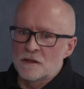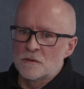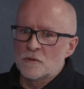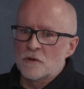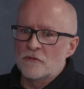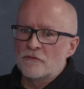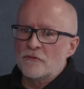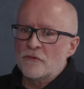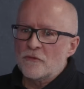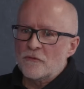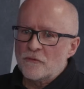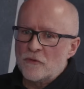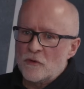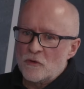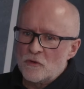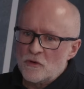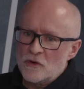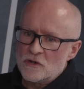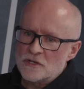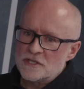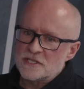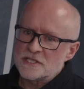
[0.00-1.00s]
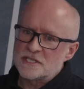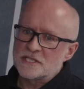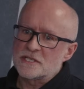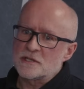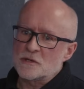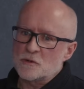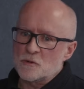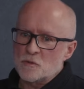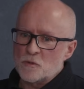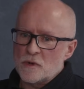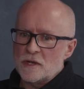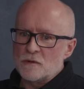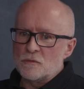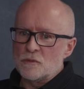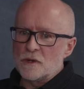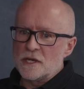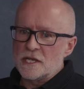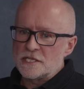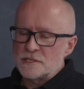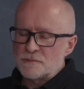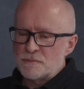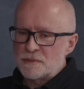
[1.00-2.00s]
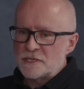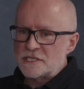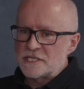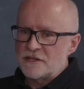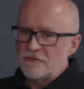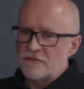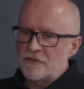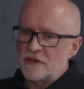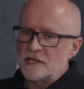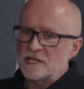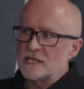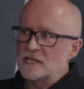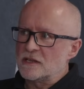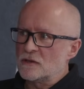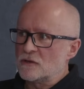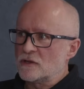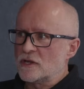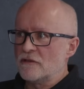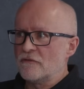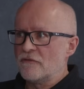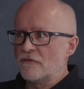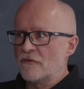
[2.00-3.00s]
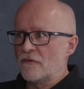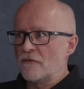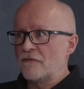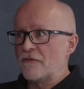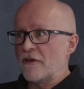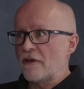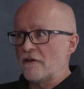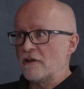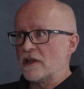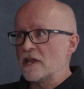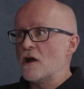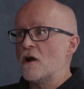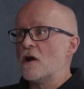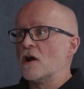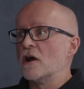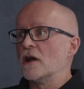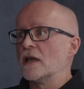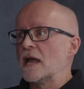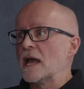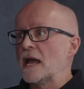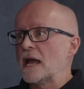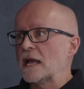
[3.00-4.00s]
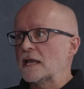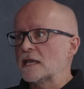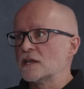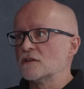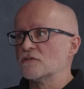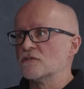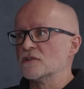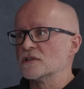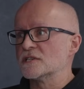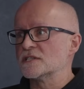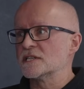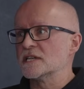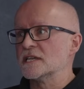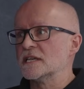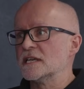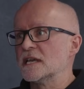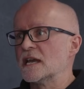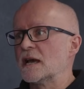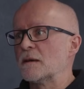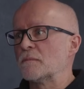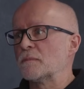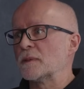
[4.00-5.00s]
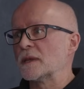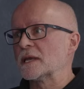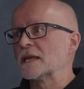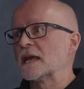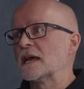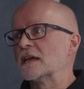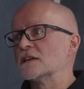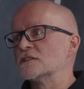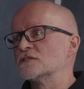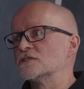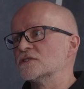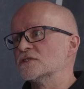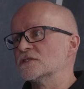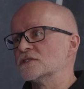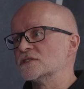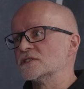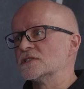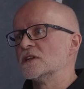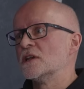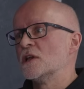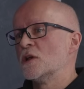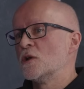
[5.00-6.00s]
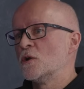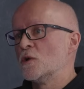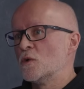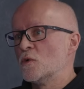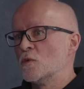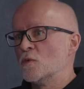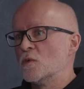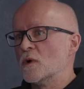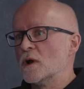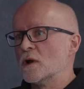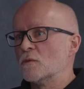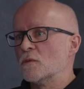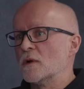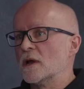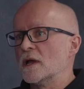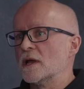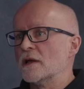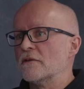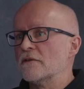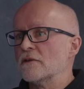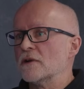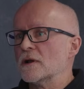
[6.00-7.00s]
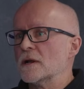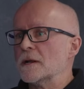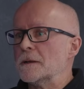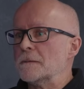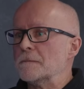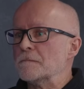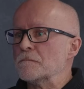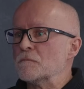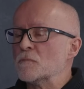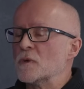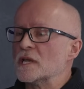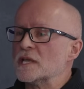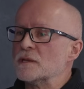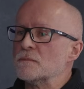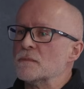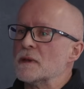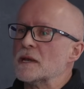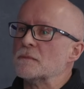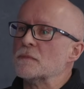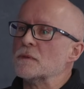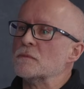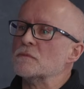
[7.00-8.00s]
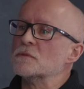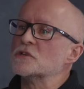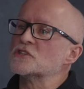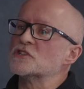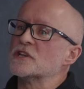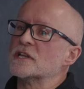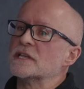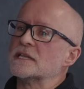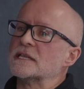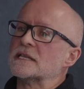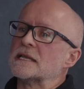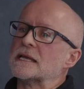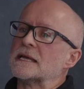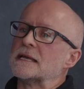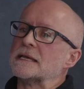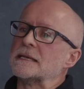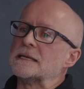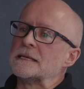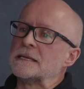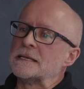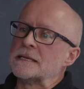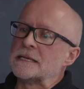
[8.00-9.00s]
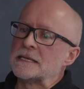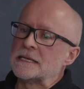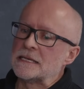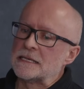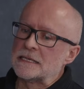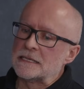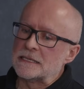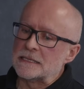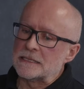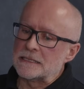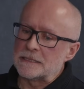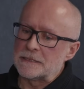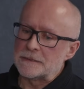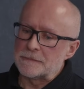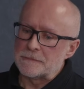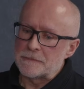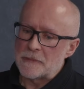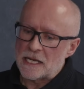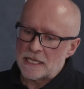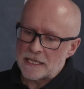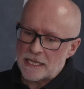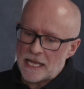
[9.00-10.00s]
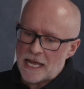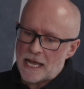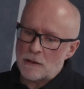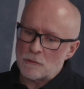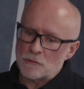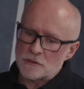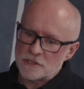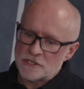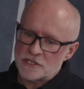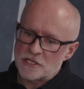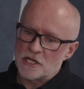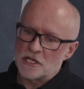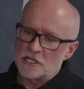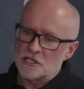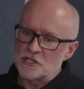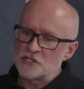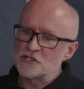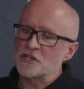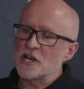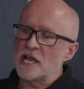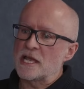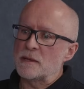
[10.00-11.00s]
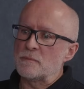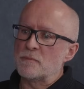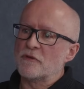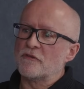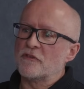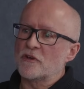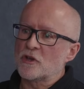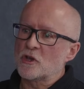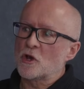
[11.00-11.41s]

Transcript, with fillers: Well, for us, we're specifically looking for very high accuracy applications where you may be machining an outside shape of a